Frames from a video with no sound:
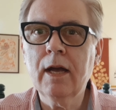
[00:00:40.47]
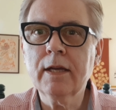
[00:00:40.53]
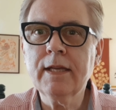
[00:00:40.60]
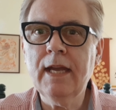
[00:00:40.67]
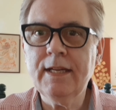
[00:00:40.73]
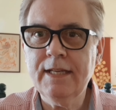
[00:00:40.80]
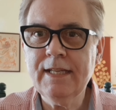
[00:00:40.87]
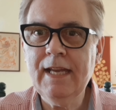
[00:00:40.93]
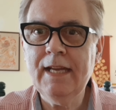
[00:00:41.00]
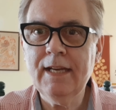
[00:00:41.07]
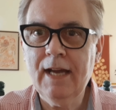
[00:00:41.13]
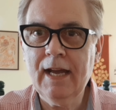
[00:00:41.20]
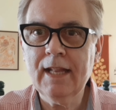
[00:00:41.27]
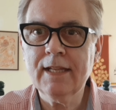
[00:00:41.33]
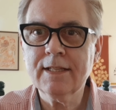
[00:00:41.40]
candy cane
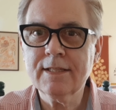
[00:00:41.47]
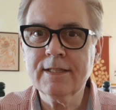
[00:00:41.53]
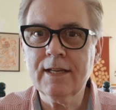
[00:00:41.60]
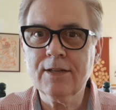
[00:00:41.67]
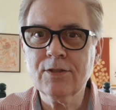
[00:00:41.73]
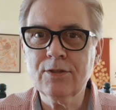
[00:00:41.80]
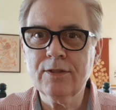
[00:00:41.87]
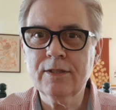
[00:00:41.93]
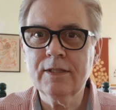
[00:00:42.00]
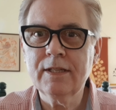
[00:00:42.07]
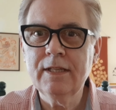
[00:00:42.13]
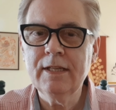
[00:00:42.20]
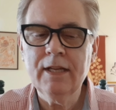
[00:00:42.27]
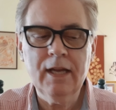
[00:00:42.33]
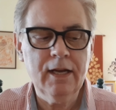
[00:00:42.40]
eyelet section.
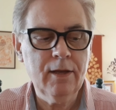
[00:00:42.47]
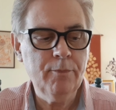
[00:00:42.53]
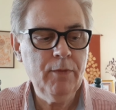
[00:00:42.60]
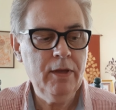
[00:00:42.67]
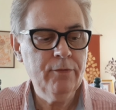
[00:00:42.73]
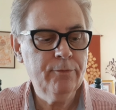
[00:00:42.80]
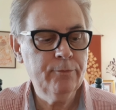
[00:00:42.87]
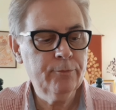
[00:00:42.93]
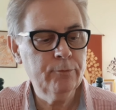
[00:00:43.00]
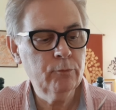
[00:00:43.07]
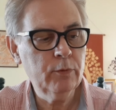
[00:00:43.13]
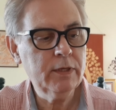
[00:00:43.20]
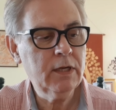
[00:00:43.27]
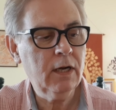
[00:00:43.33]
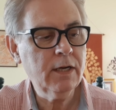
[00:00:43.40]

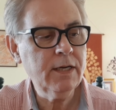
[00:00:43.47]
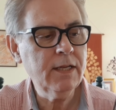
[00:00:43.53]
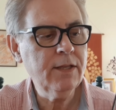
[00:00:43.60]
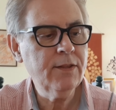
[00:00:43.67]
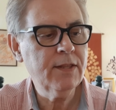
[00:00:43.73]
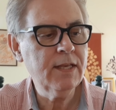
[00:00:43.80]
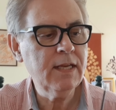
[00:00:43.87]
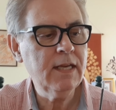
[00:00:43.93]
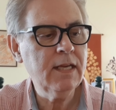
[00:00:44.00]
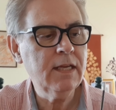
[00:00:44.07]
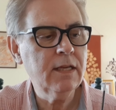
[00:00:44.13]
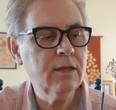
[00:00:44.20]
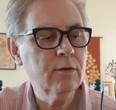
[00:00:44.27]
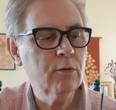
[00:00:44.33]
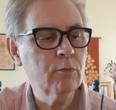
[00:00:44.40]
Regarding the
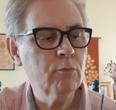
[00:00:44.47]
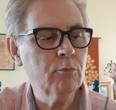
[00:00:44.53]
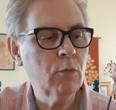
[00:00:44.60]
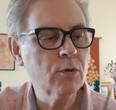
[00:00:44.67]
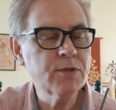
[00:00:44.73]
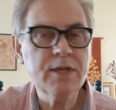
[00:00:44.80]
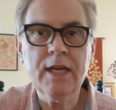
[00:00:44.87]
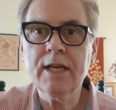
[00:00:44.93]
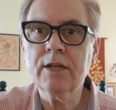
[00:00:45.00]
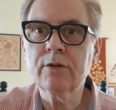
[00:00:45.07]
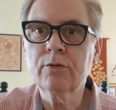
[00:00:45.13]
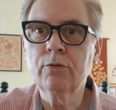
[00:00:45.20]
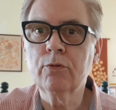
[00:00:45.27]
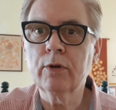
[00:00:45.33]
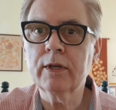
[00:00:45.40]

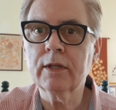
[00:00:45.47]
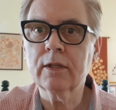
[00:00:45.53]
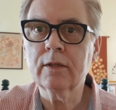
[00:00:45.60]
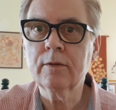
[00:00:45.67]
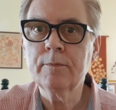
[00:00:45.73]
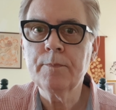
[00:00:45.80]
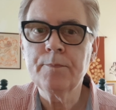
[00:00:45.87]
mosaic grill,